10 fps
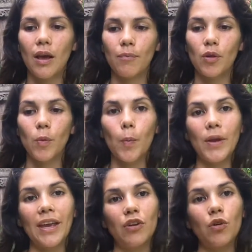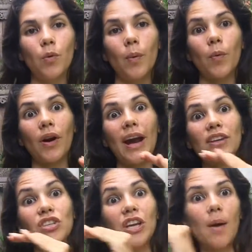So what we can do when we're
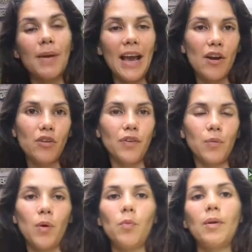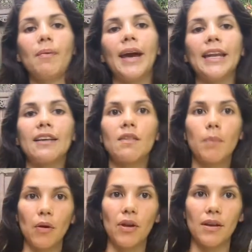actually coming out of it, what we might
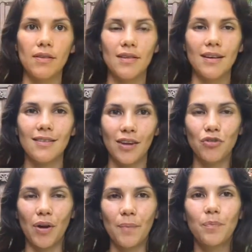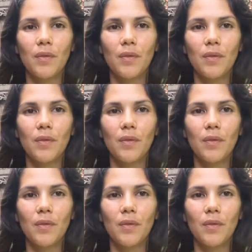experience, etc.